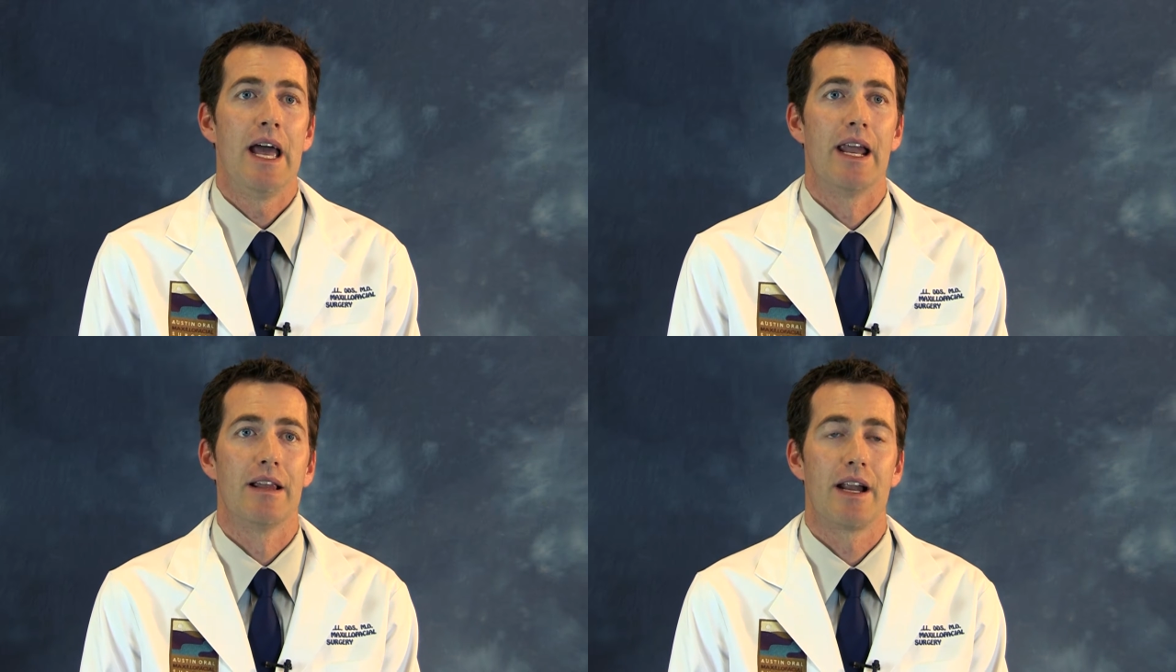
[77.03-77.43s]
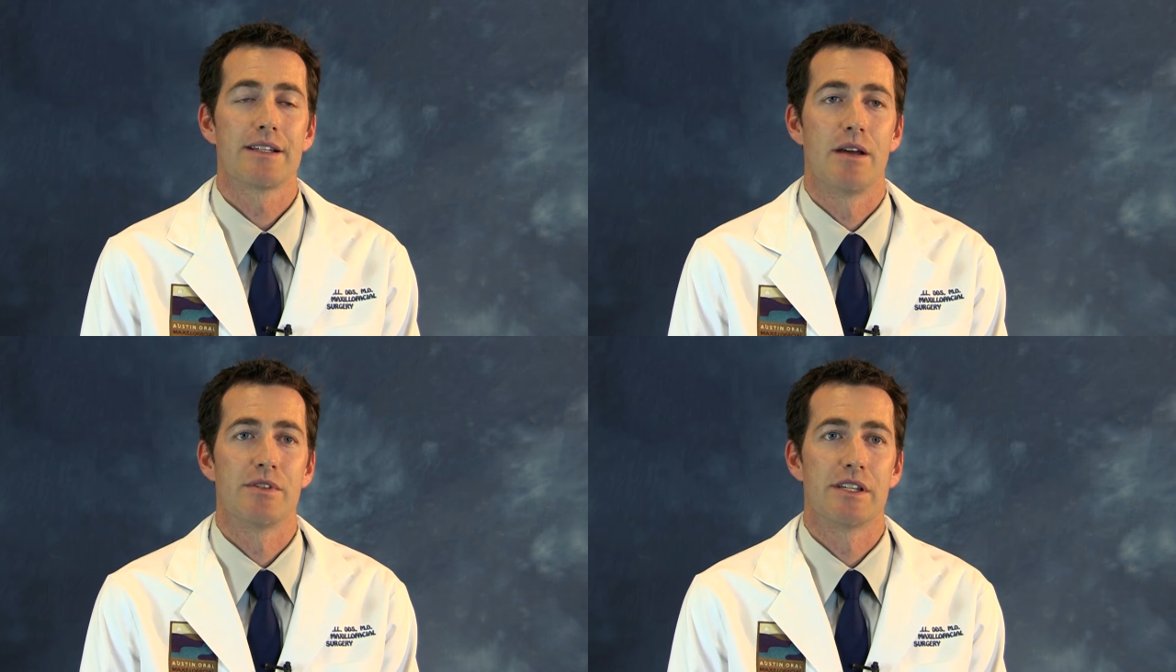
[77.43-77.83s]
and a lot of
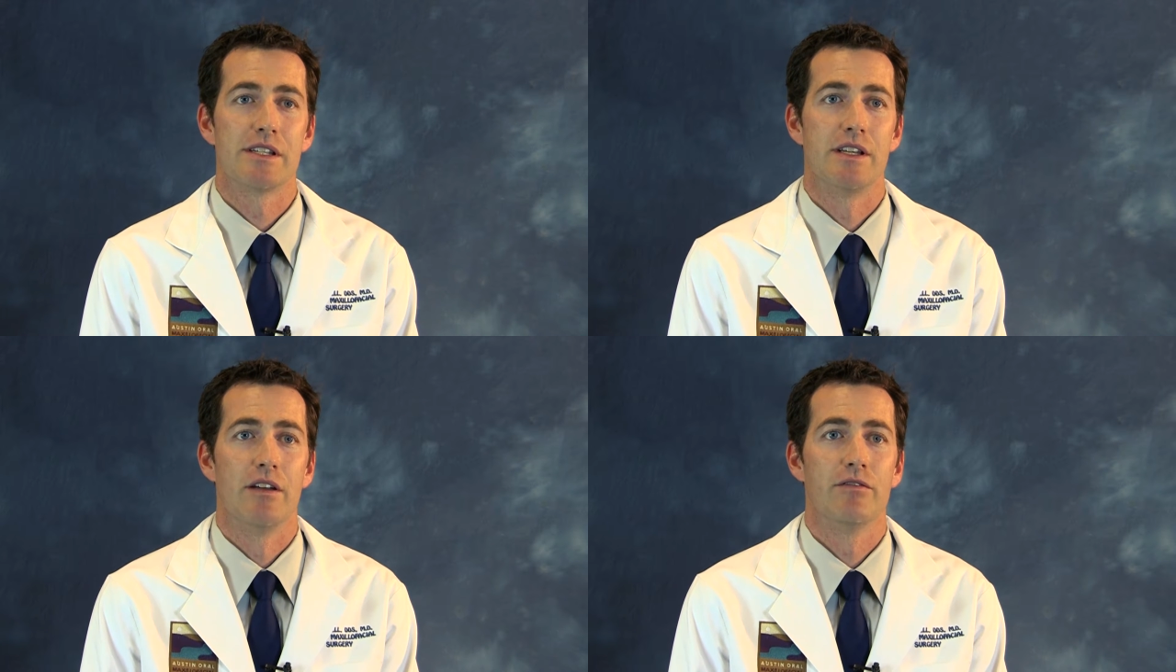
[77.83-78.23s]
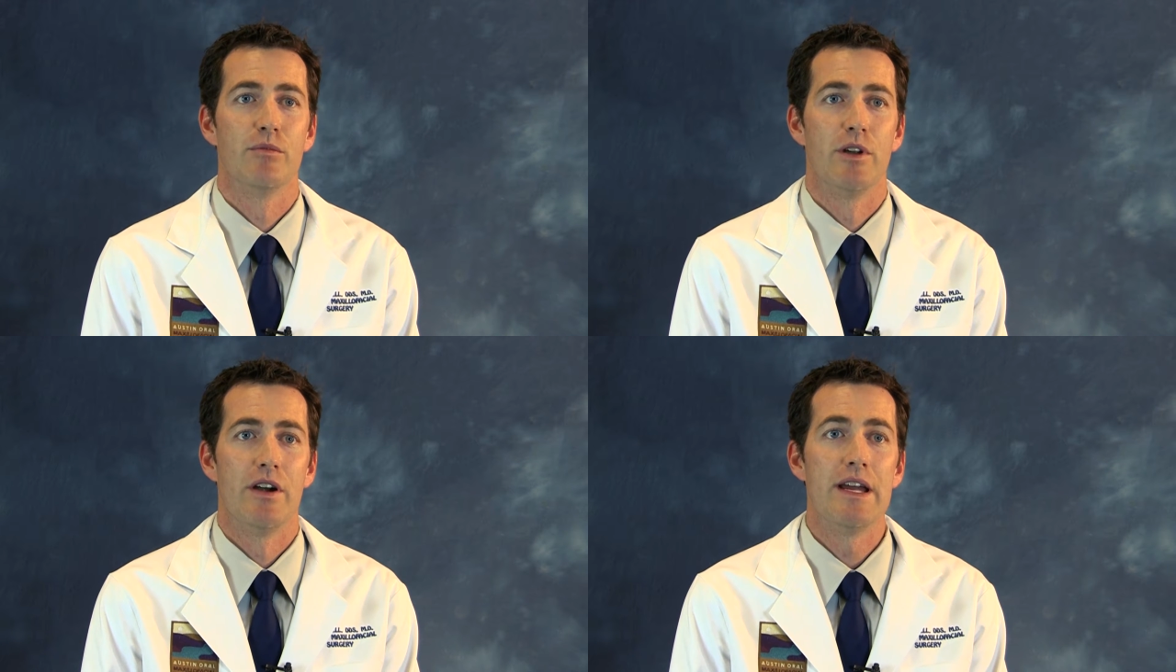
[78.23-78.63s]
times this is done
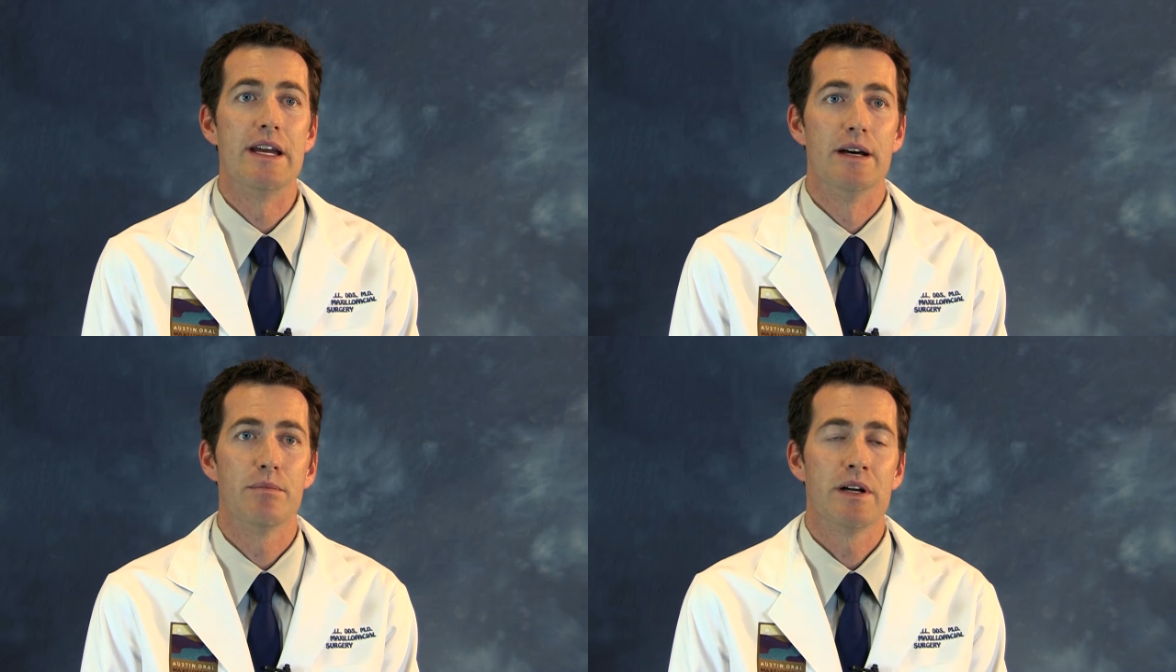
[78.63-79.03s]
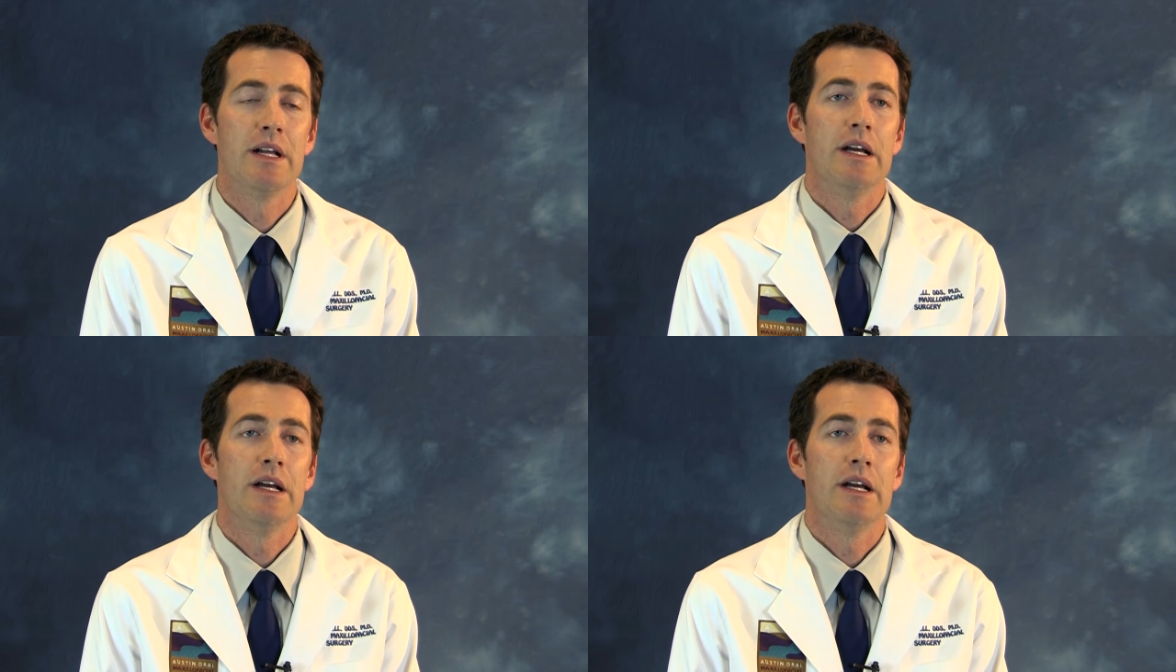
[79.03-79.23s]
from their hip.